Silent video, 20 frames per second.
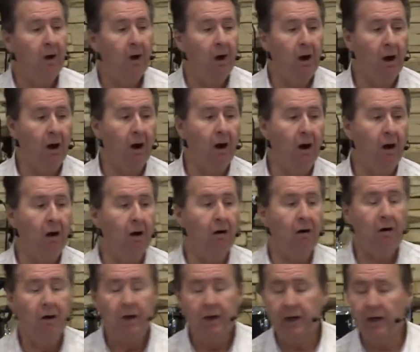
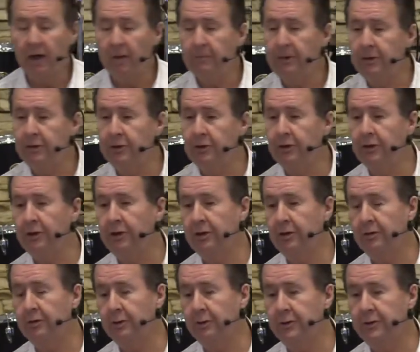all coming to the
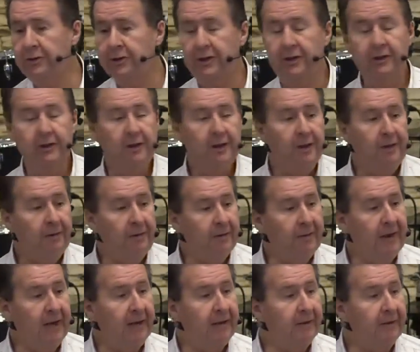conclusion
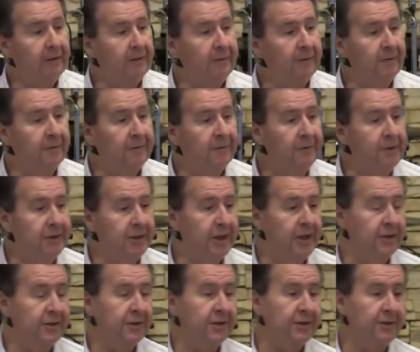that
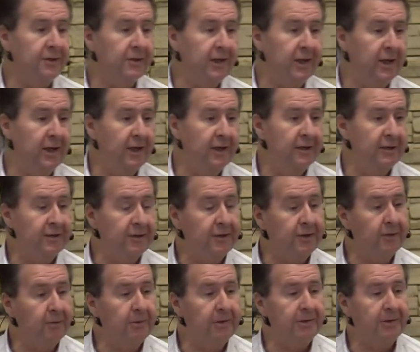Jesus is
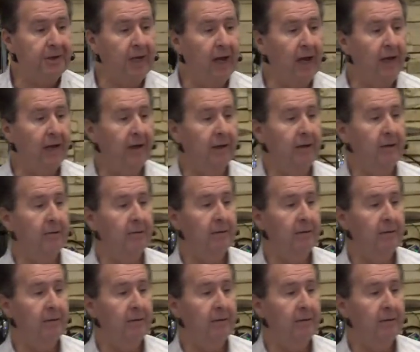the Messiah,